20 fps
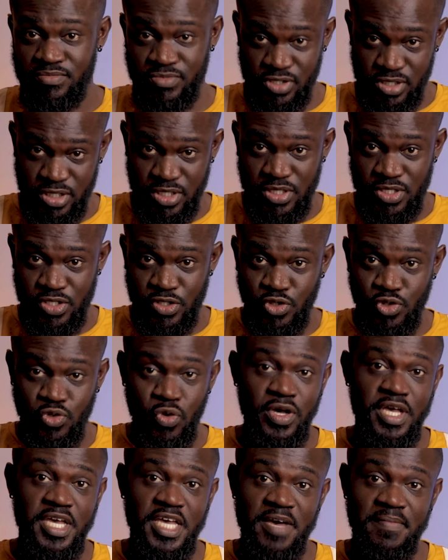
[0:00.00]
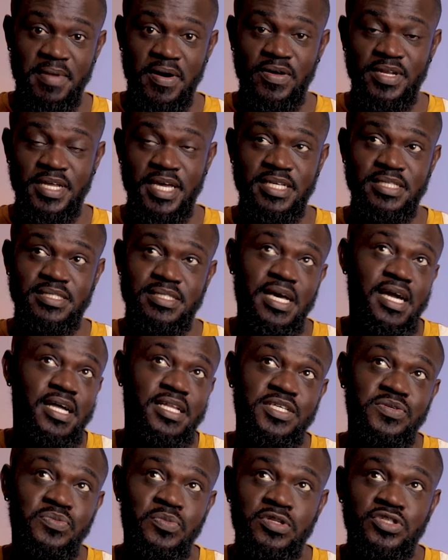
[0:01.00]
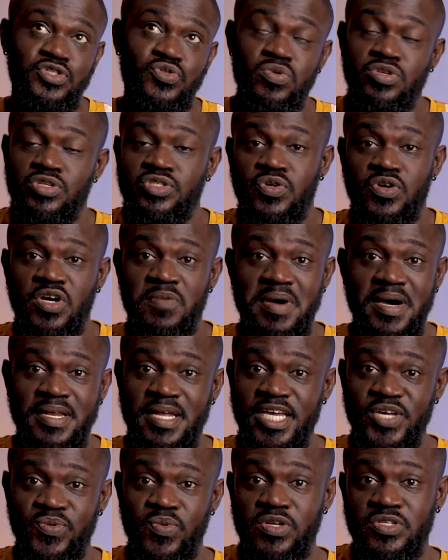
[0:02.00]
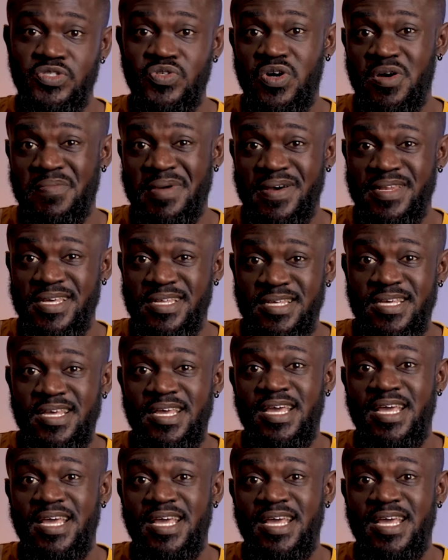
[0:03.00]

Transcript: just talking about exactly what you want to talk about, how you want to talk about it,